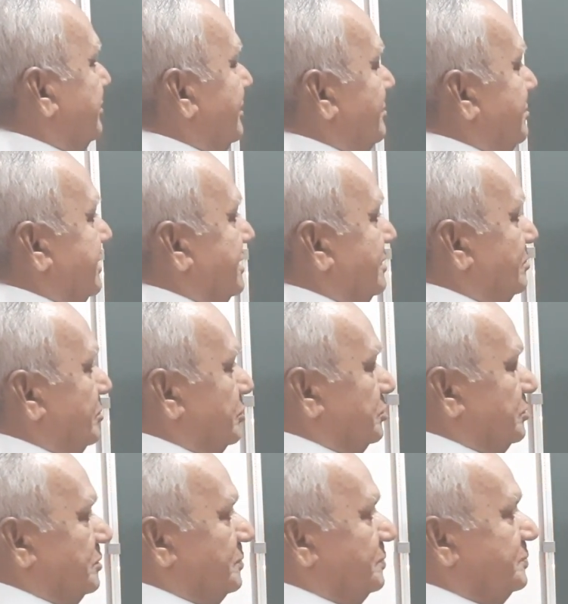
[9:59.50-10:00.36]
become
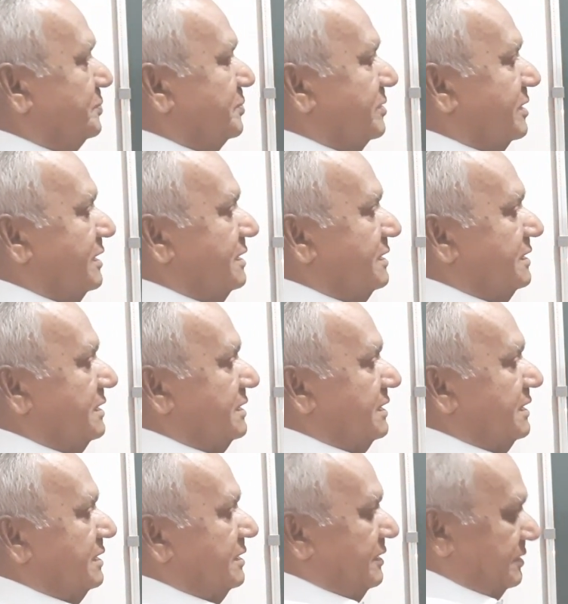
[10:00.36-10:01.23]
2.
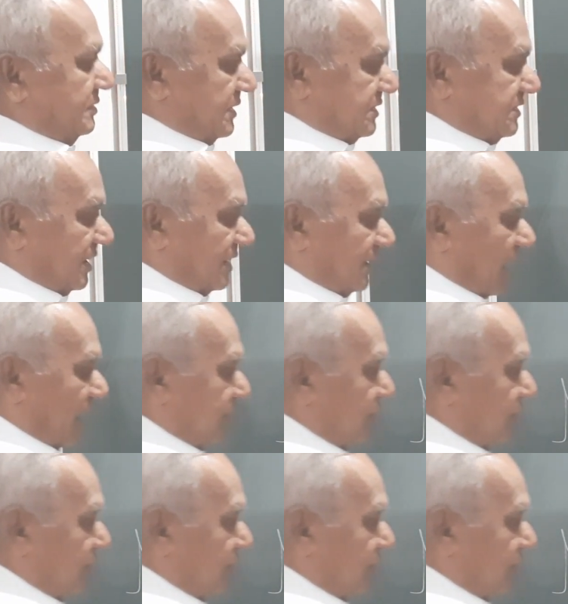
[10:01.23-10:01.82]
The general